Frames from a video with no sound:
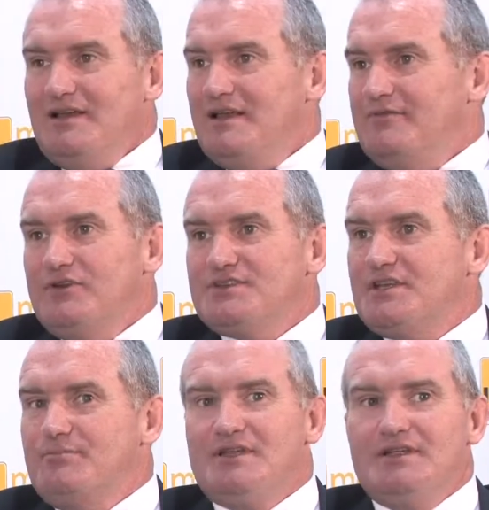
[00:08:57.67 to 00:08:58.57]
And if there's
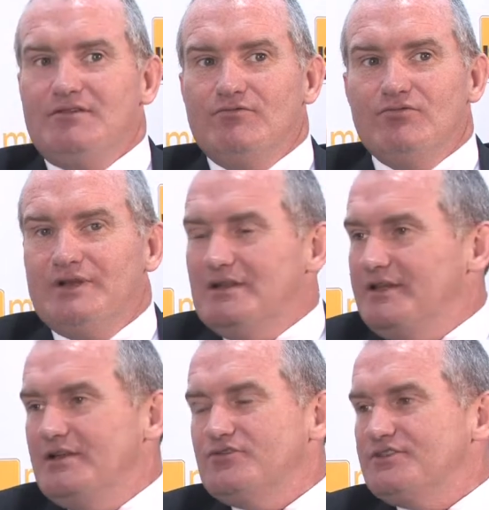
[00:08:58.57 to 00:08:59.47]
something
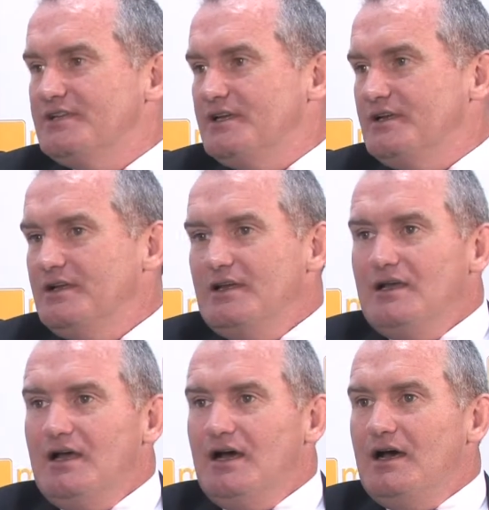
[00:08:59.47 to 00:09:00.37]
really interesting
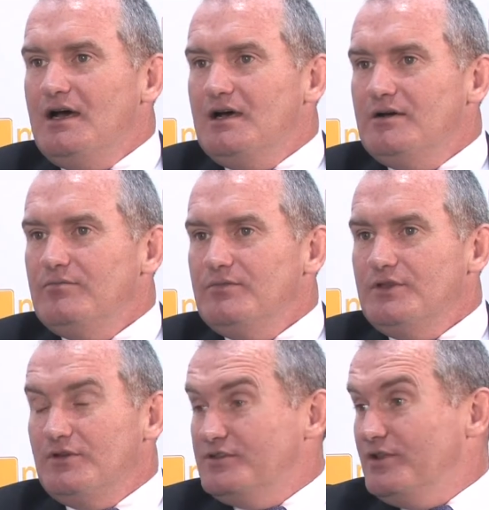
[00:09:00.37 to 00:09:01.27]

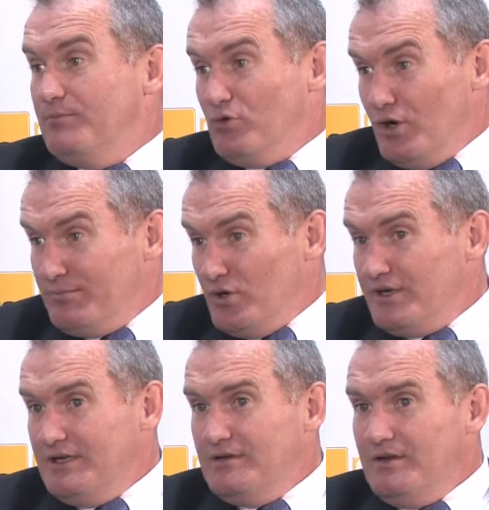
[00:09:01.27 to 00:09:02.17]
to the broad
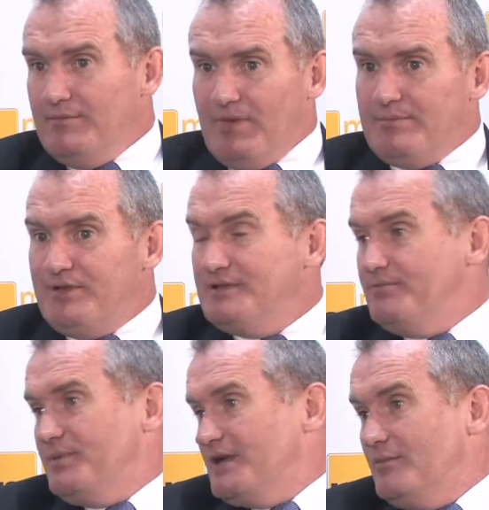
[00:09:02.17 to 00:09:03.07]
market, it might
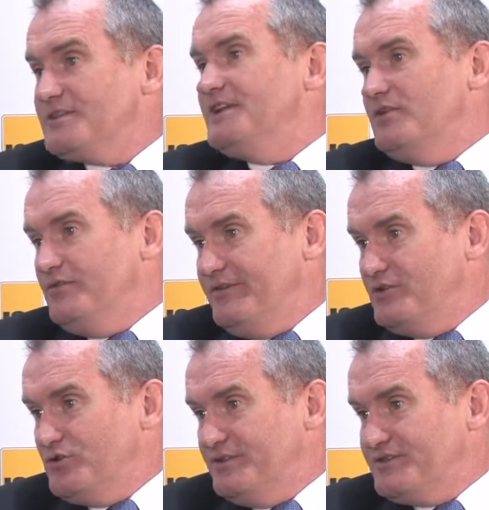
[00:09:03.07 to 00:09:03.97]
become a standard feature